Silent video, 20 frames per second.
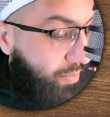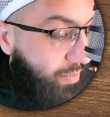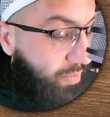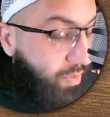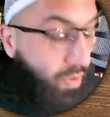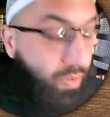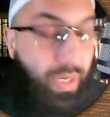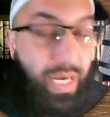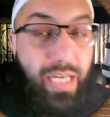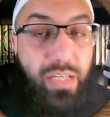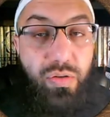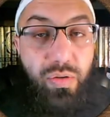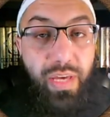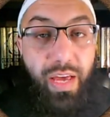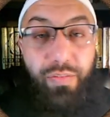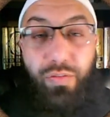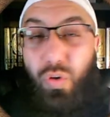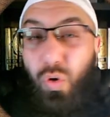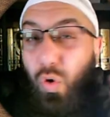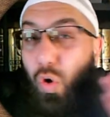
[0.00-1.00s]
Okay, so you have
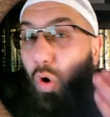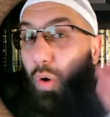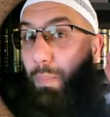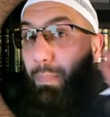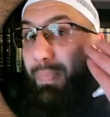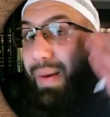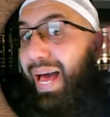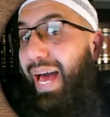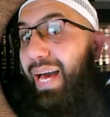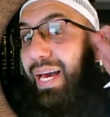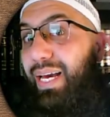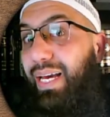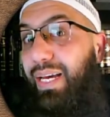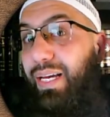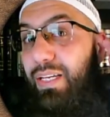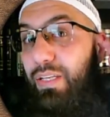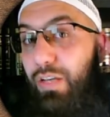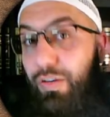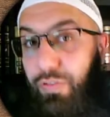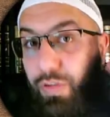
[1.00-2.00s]
to go back.
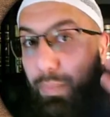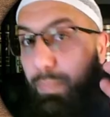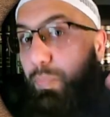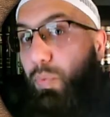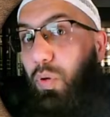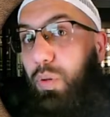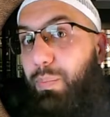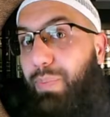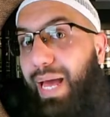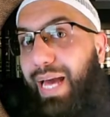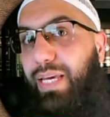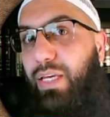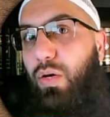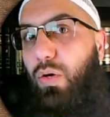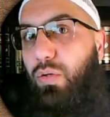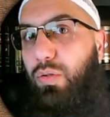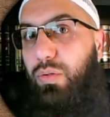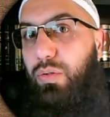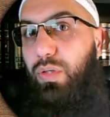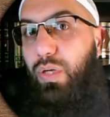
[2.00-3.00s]
You have to pull back your
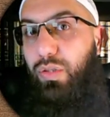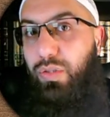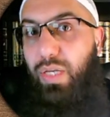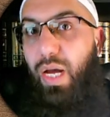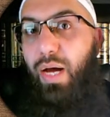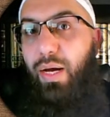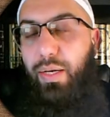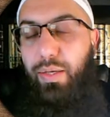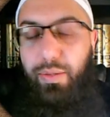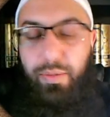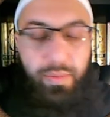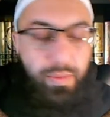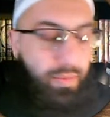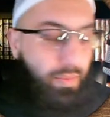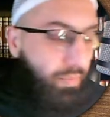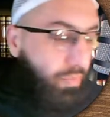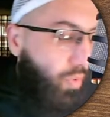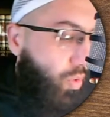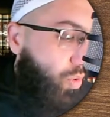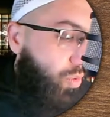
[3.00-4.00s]
tongue
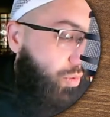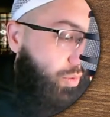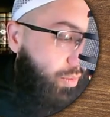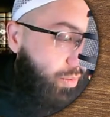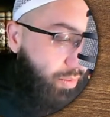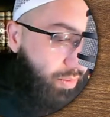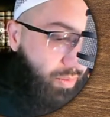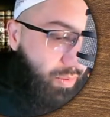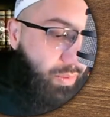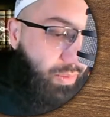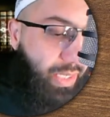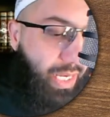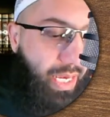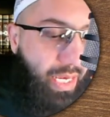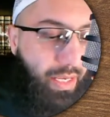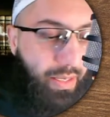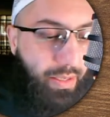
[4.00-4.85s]
more. Okay,